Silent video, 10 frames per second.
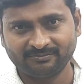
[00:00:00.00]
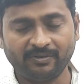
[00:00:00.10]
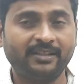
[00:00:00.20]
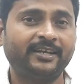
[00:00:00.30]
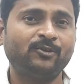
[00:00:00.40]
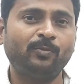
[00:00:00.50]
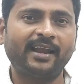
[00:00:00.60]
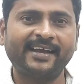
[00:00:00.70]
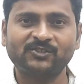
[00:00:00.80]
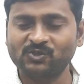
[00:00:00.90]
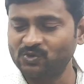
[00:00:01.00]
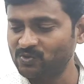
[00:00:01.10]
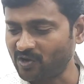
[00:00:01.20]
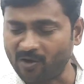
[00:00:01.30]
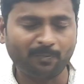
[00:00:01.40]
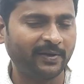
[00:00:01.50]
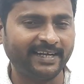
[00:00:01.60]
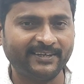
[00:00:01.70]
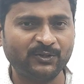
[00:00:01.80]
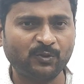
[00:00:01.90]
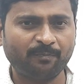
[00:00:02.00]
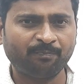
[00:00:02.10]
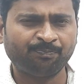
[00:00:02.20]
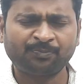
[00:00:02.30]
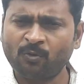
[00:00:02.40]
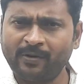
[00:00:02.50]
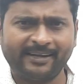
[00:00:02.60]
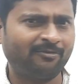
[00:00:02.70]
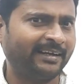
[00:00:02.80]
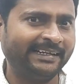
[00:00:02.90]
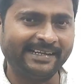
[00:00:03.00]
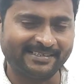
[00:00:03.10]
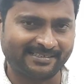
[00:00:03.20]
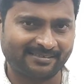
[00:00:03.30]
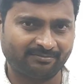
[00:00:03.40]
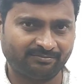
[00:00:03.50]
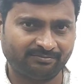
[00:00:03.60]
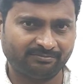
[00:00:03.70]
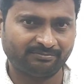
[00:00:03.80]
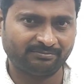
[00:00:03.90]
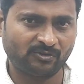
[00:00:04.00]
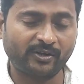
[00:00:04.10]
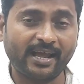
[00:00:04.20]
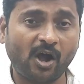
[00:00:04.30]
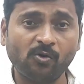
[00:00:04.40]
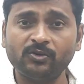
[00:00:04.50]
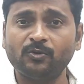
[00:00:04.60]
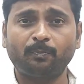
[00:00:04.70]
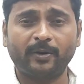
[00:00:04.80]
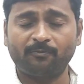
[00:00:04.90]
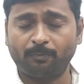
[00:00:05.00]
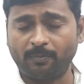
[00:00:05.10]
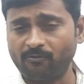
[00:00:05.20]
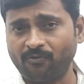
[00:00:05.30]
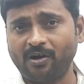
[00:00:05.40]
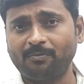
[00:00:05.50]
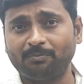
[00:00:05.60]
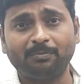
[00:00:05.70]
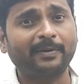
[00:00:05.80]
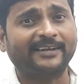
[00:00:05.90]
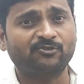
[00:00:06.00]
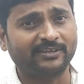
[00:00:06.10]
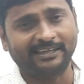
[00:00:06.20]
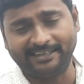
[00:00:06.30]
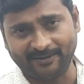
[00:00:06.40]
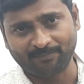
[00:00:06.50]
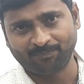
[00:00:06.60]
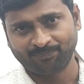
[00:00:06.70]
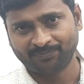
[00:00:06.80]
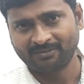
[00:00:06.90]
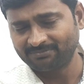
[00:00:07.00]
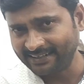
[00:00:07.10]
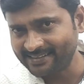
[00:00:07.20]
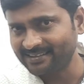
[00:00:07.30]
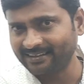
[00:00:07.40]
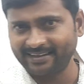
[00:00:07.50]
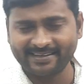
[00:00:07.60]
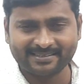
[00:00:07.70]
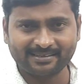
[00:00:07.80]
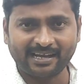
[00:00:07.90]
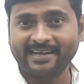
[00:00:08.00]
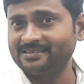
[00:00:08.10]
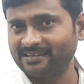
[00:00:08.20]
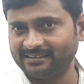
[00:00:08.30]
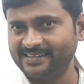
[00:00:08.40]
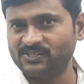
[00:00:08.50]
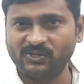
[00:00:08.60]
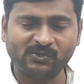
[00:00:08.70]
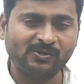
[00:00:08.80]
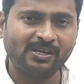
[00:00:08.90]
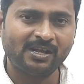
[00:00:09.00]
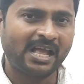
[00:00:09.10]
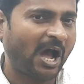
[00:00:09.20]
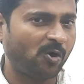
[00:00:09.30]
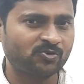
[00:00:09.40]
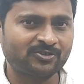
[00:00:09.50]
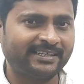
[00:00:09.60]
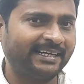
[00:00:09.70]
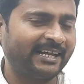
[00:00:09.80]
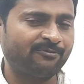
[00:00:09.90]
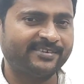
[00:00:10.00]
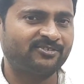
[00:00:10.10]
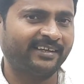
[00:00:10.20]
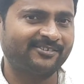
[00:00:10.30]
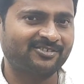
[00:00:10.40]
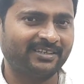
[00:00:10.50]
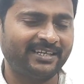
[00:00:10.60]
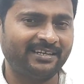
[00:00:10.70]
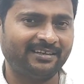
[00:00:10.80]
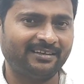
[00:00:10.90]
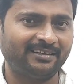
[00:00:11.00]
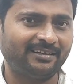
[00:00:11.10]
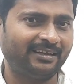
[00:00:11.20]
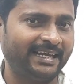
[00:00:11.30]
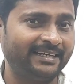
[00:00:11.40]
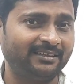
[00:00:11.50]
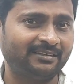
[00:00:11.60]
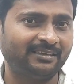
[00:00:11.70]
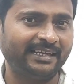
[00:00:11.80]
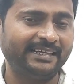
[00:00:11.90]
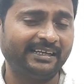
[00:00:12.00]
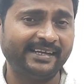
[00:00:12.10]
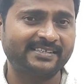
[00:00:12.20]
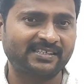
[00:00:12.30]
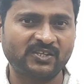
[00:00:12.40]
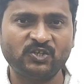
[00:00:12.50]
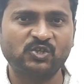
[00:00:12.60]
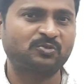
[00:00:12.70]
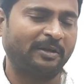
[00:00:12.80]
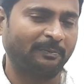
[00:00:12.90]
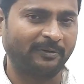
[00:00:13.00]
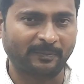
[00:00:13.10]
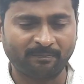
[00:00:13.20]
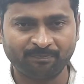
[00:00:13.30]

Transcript: whether you belong to competitive, whatever it is. Okay, how you perform practically. That is the case I suggest you how to get efficiency in English newspaper.